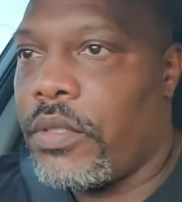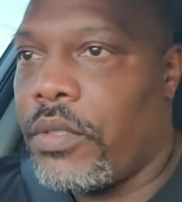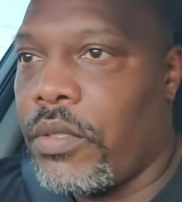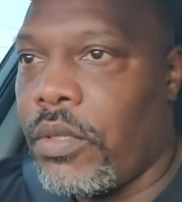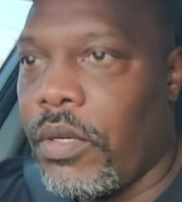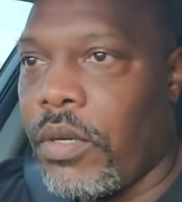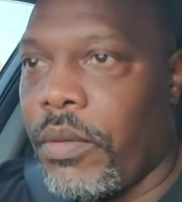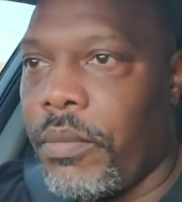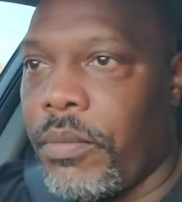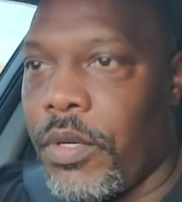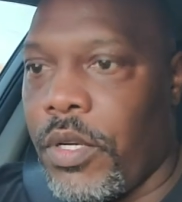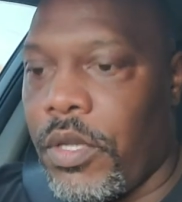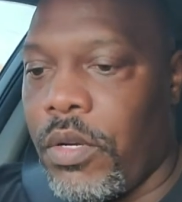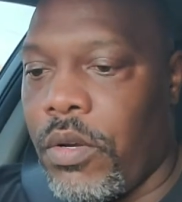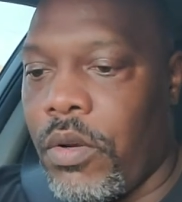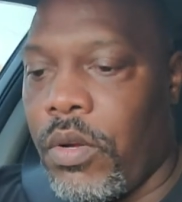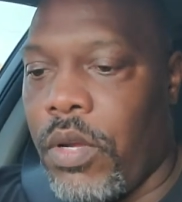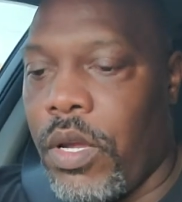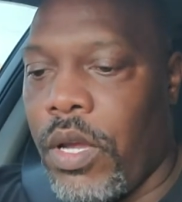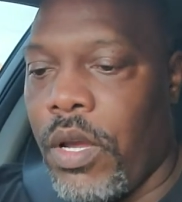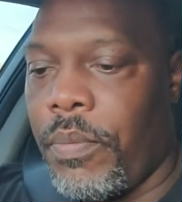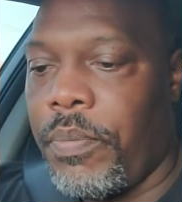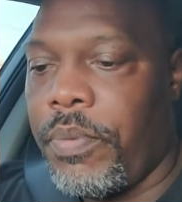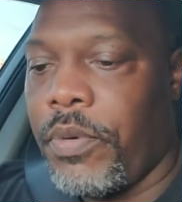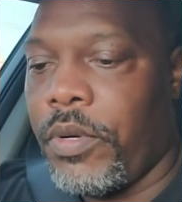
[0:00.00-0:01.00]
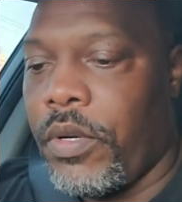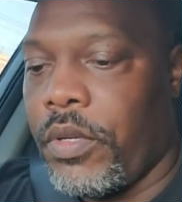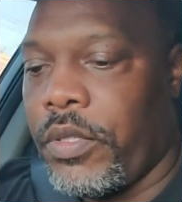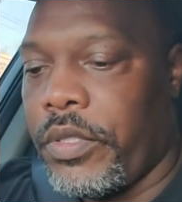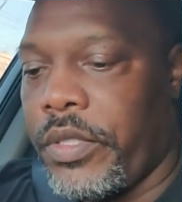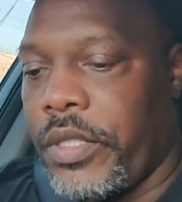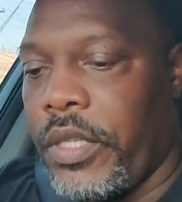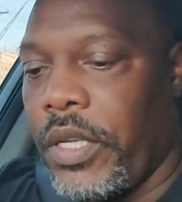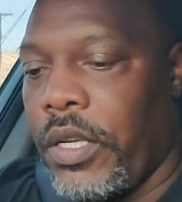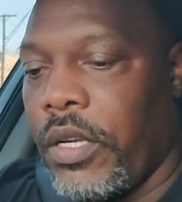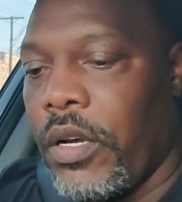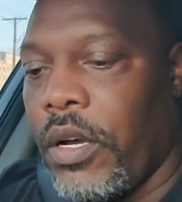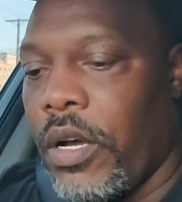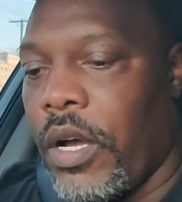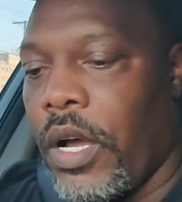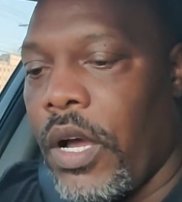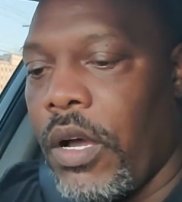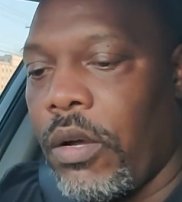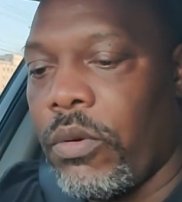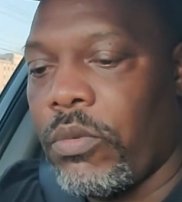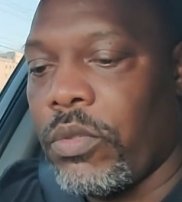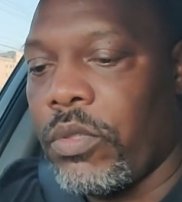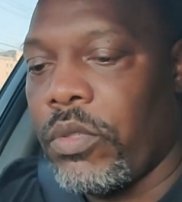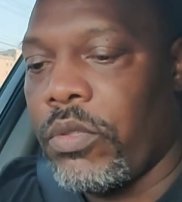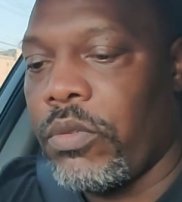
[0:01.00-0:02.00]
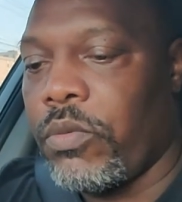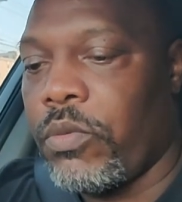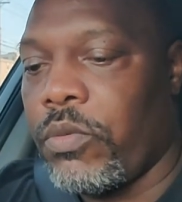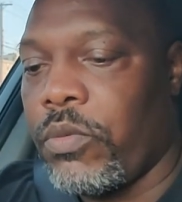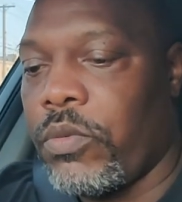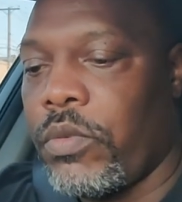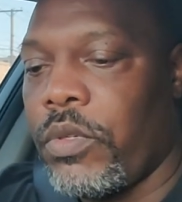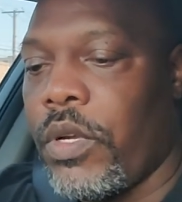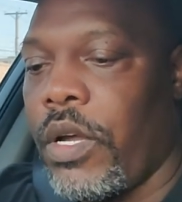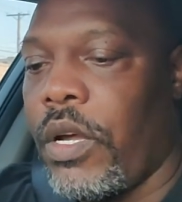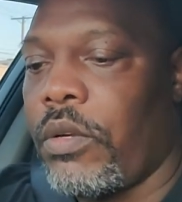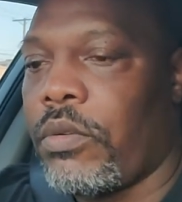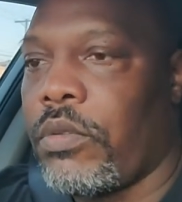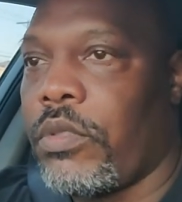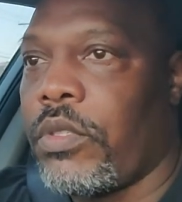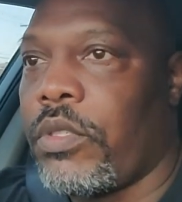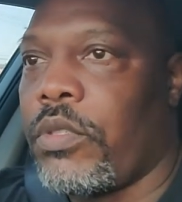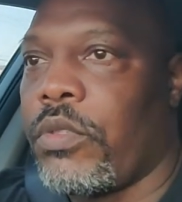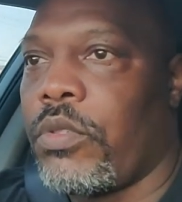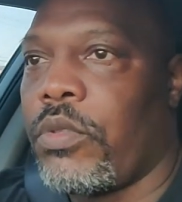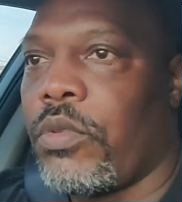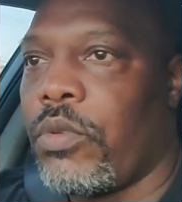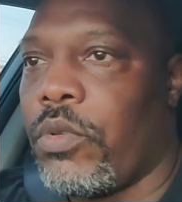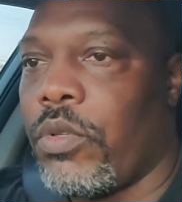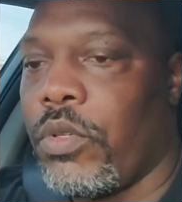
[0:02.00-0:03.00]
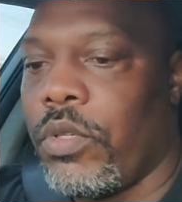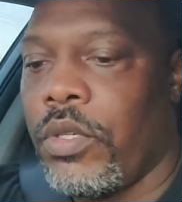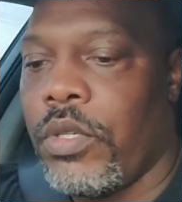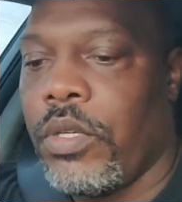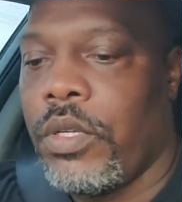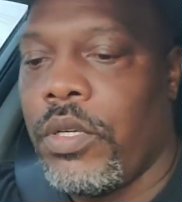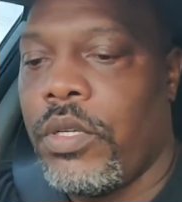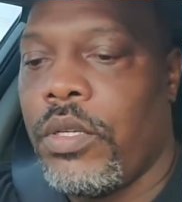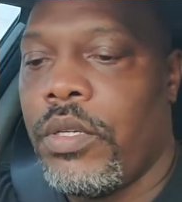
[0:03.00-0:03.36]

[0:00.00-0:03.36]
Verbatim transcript: So I'm gonna go help her see her out the, out the door.